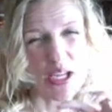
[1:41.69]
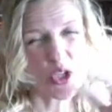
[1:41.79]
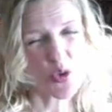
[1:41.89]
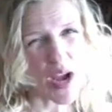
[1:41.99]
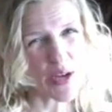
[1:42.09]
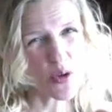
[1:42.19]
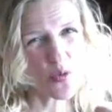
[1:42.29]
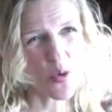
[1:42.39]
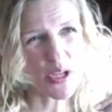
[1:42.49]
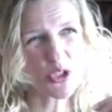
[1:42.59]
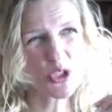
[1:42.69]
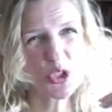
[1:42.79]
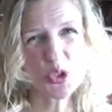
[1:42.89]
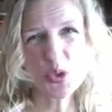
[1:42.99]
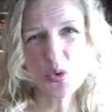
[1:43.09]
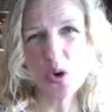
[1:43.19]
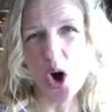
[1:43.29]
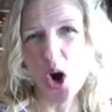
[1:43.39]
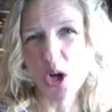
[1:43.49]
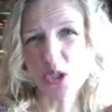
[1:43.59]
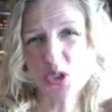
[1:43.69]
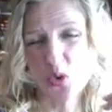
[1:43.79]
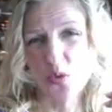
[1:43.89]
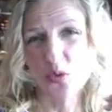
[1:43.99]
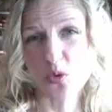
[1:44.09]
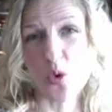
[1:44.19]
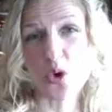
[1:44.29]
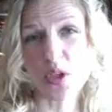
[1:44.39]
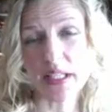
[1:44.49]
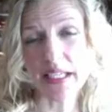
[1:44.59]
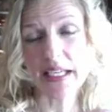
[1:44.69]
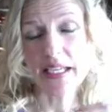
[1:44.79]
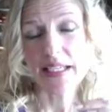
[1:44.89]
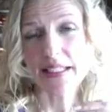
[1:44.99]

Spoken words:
Try to avoid too harsh or florally